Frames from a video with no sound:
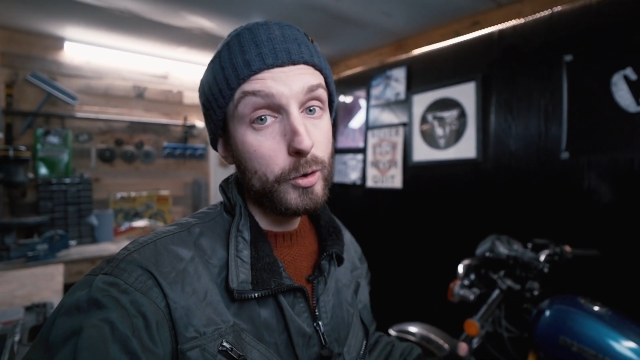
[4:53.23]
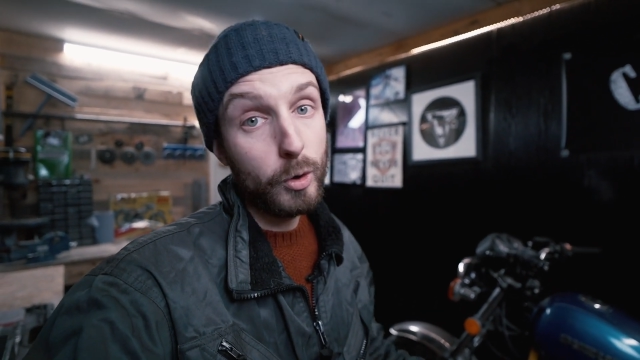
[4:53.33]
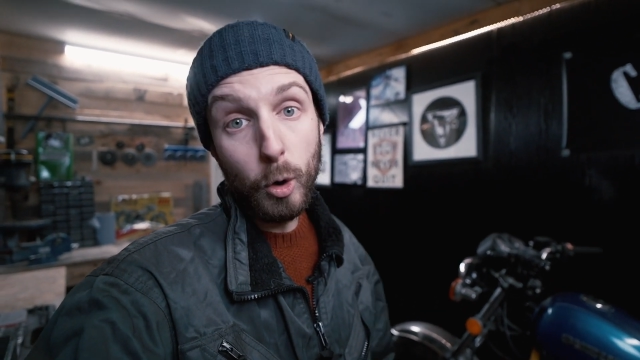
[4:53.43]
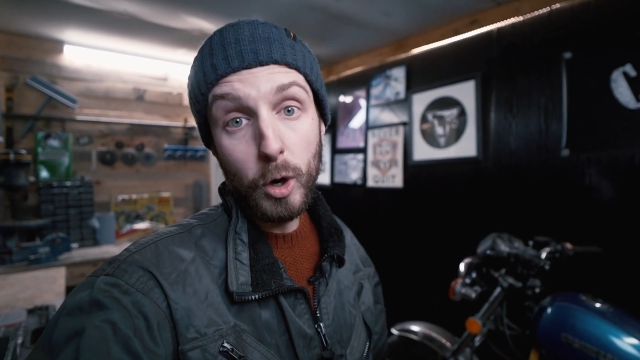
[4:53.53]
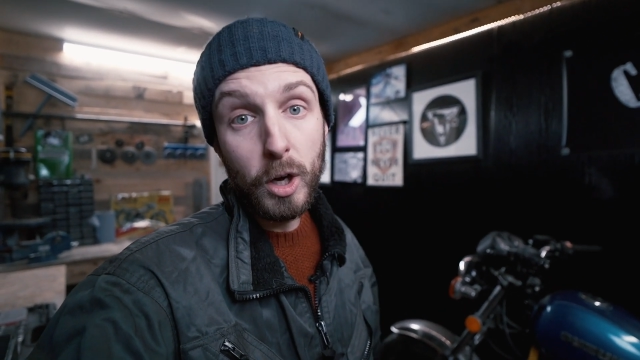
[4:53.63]

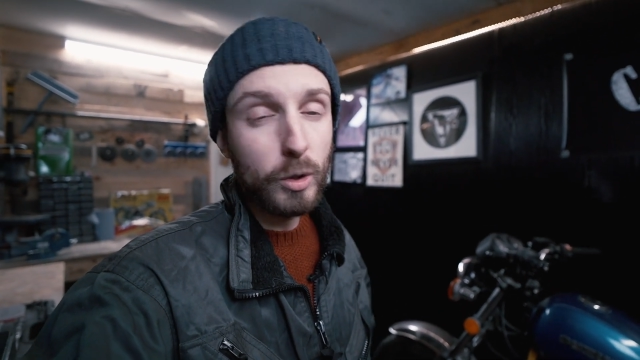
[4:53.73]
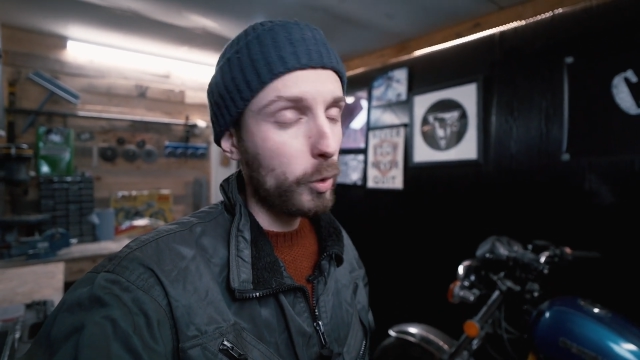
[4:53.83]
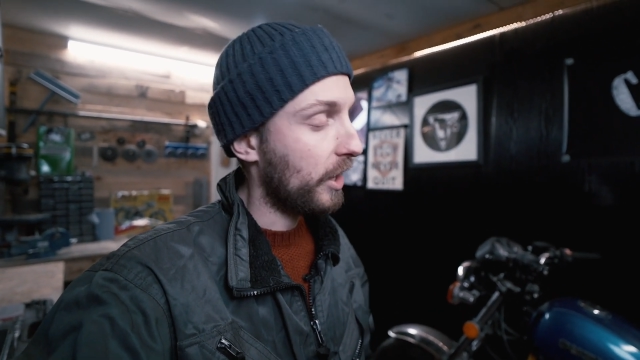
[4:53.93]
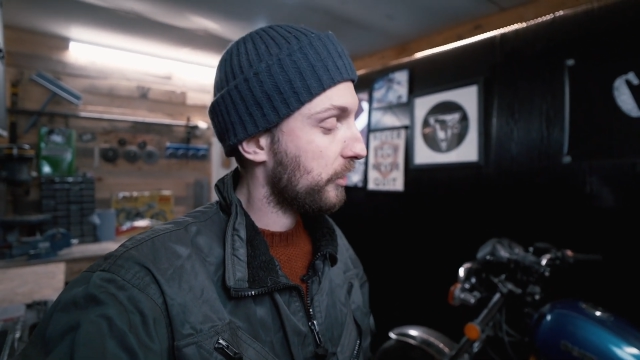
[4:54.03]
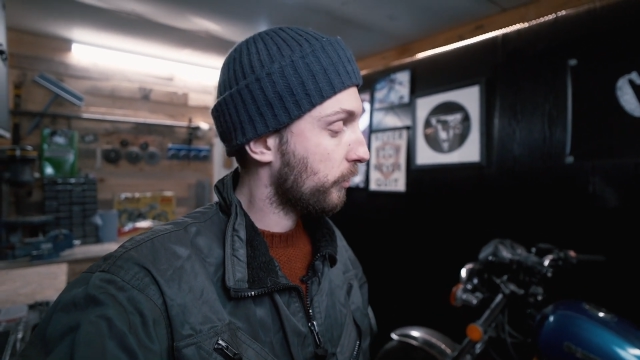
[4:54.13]
the oil,
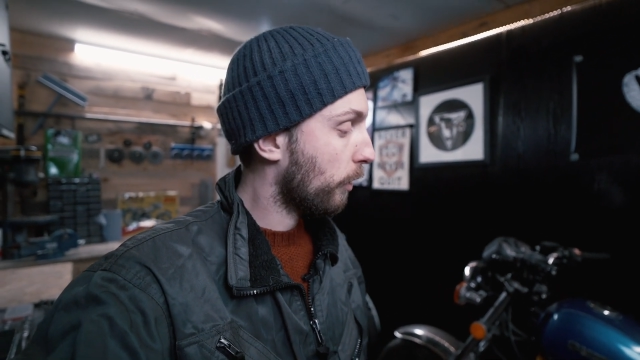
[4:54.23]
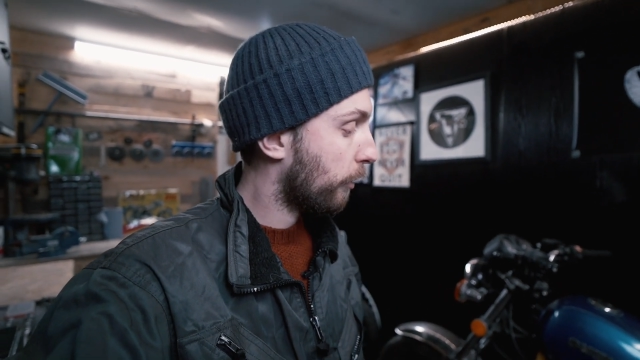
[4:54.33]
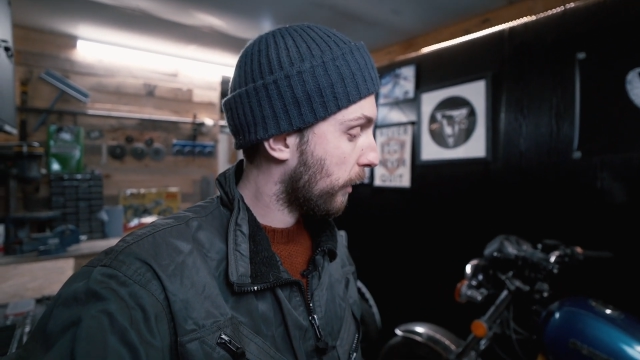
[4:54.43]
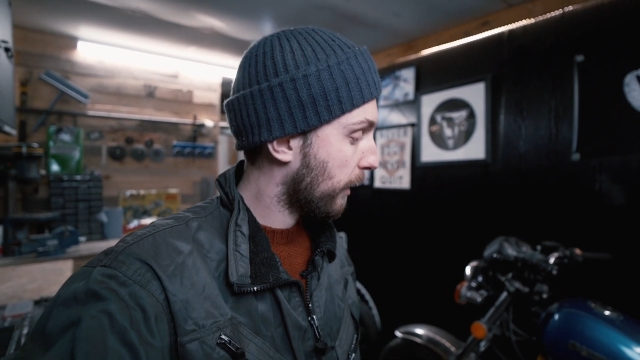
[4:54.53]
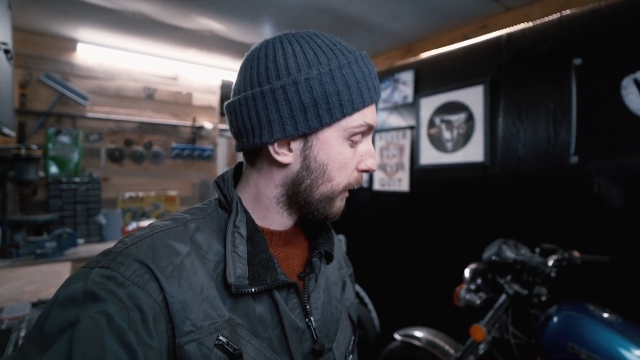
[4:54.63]
all that sort
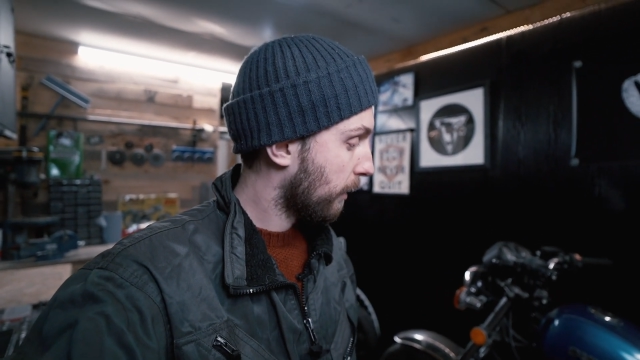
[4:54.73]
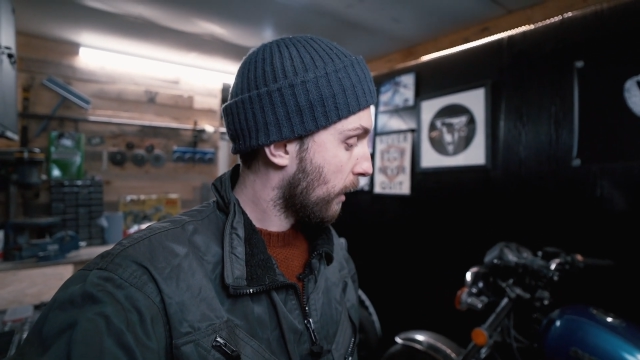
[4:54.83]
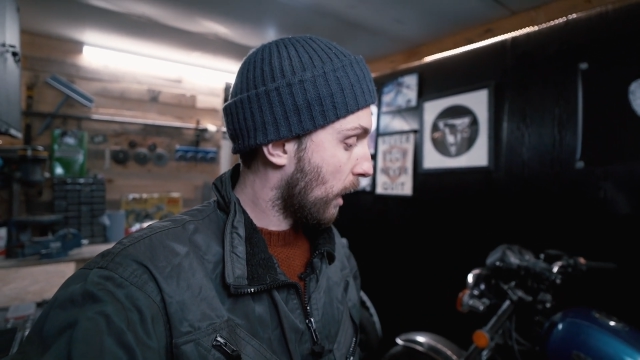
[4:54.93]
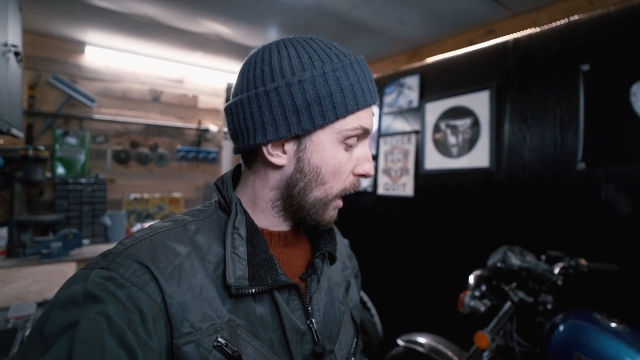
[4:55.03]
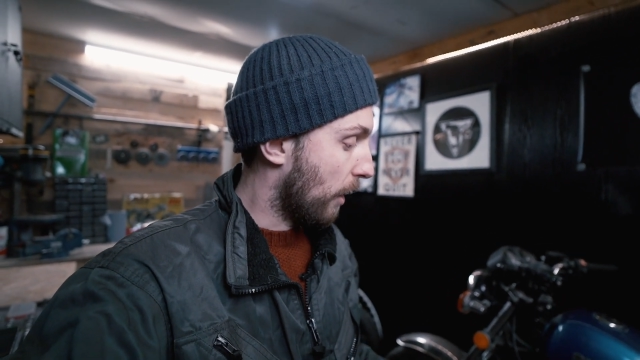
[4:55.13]
of thing,
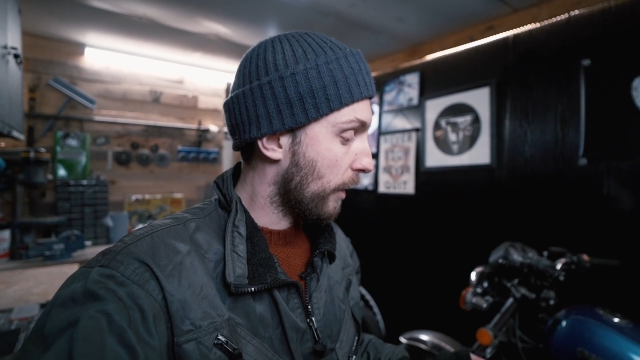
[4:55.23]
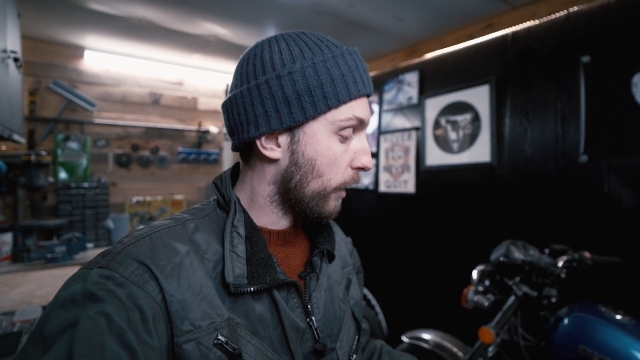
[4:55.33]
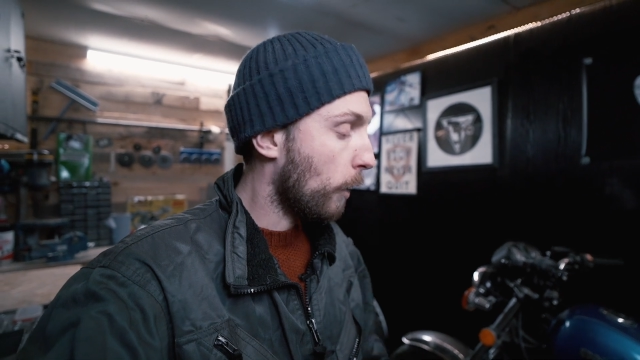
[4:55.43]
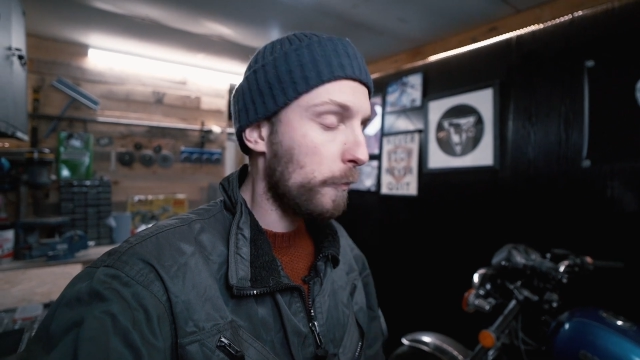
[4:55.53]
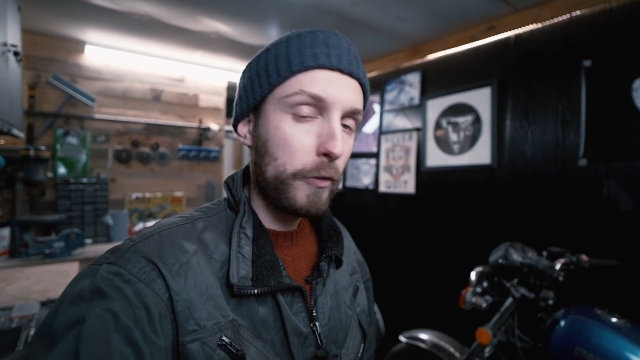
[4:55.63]
and then
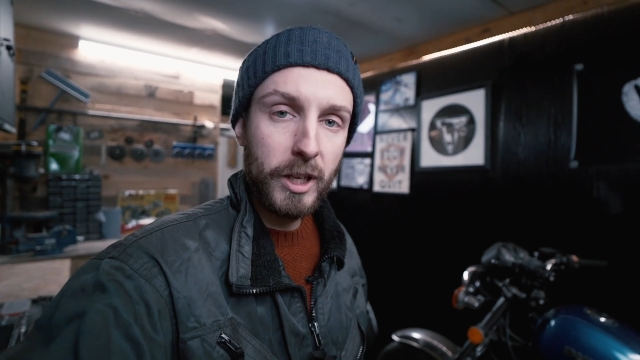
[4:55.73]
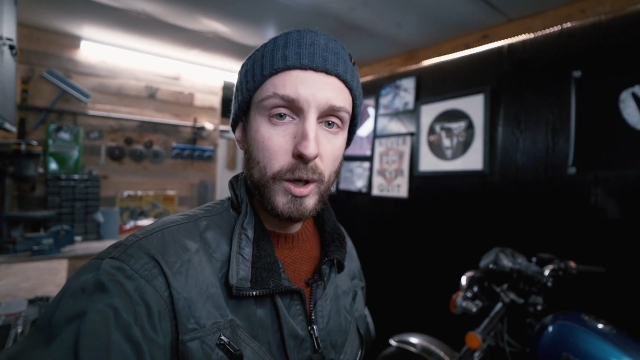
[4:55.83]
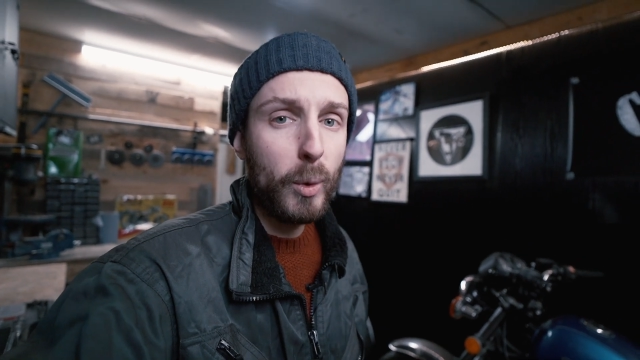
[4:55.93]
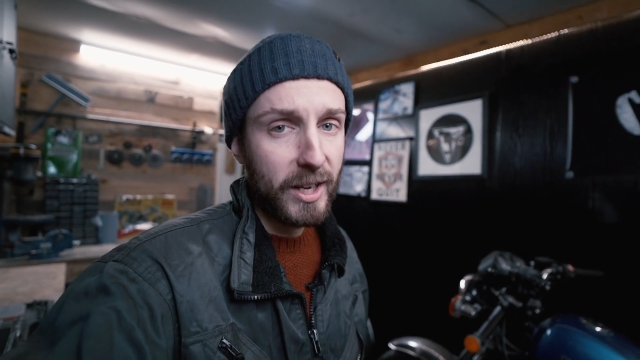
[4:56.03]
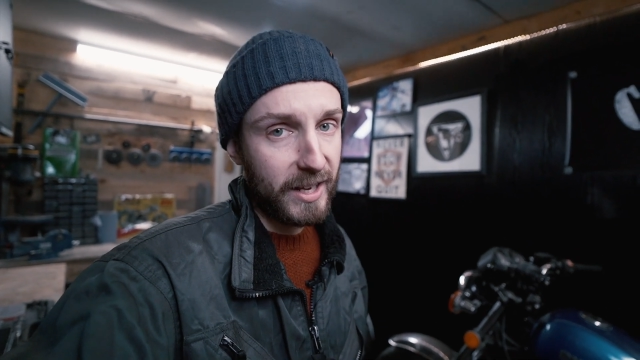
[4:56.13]

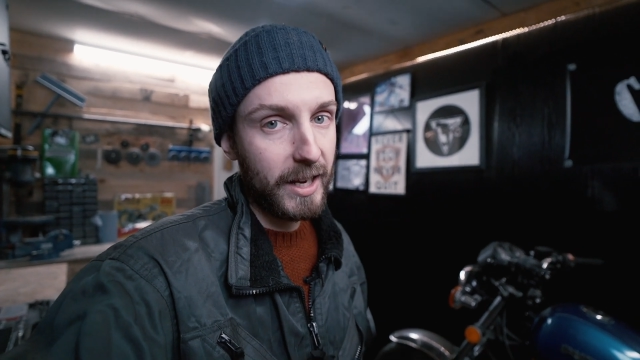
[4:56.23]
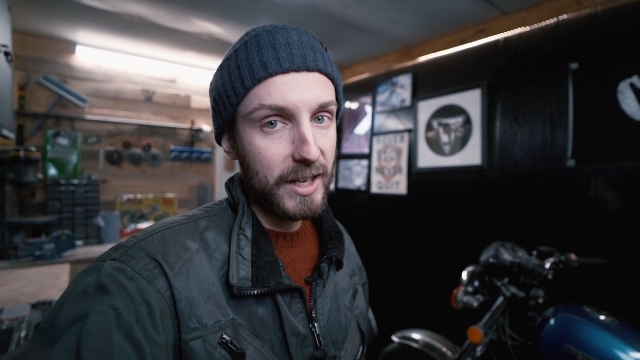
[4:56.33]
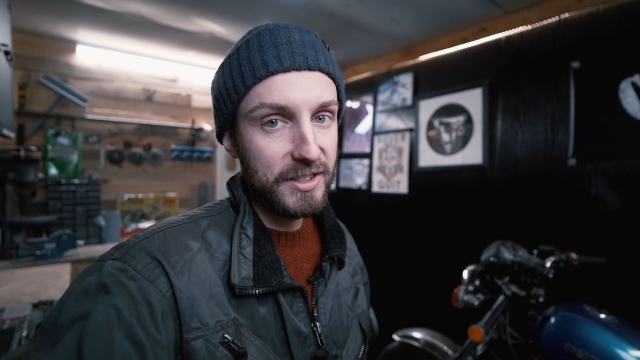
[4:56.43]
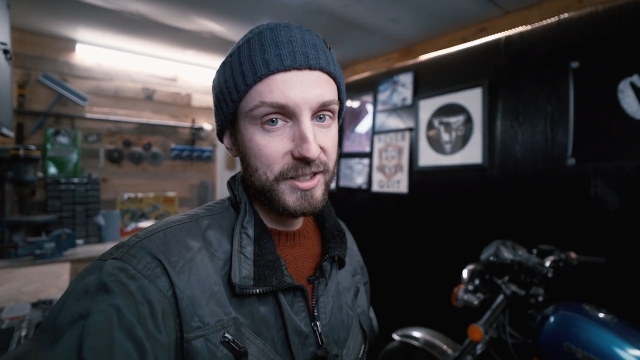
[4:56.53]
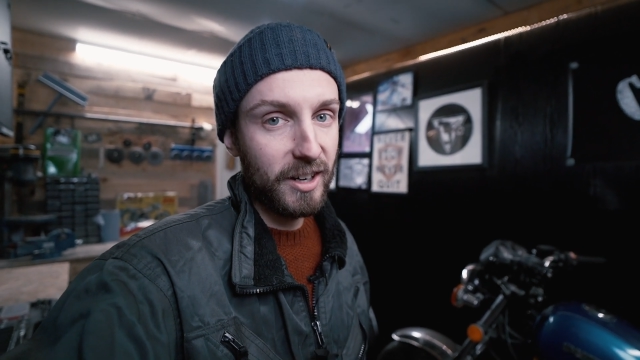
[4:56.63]
hopefully we can get
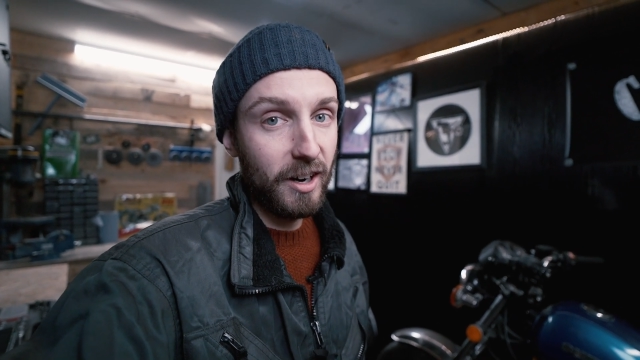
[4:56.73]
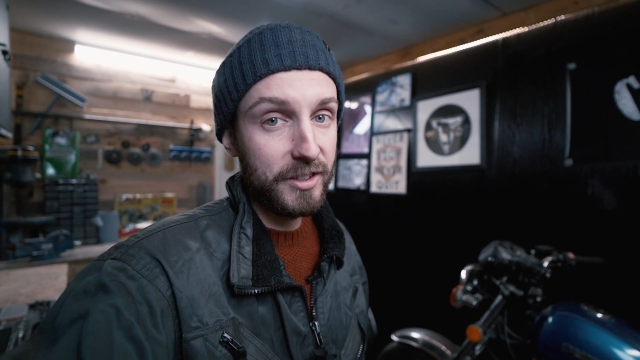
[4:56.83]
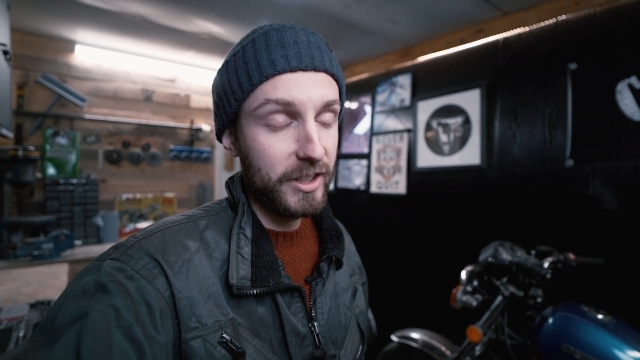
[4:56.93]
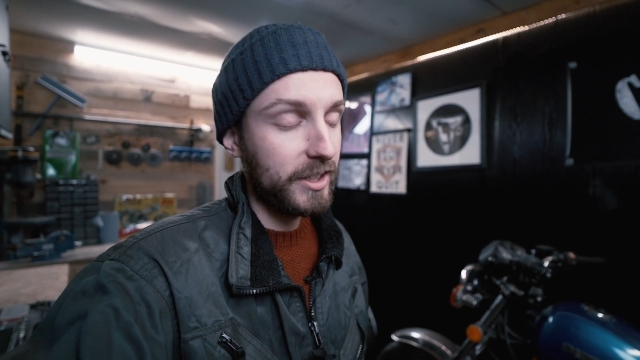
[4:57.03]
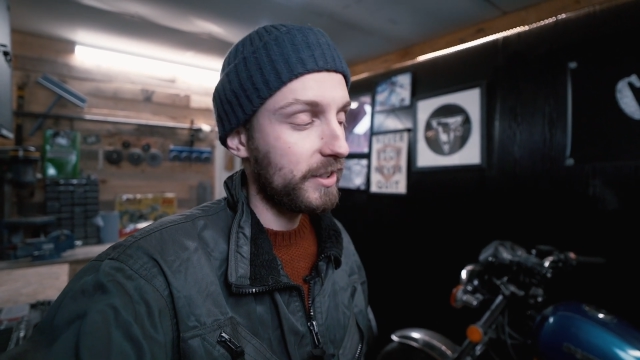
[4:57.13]
it
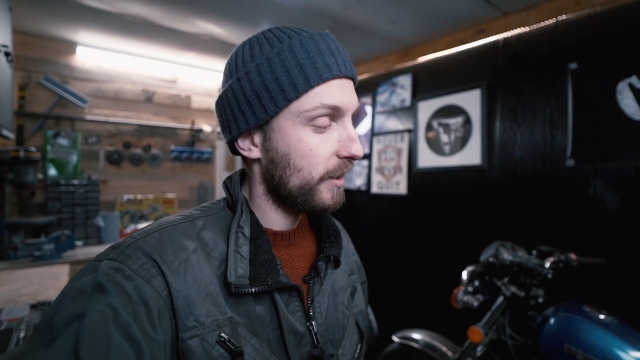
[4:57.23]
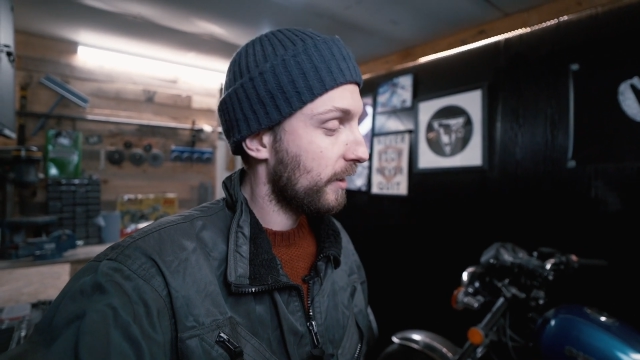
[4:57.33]
started.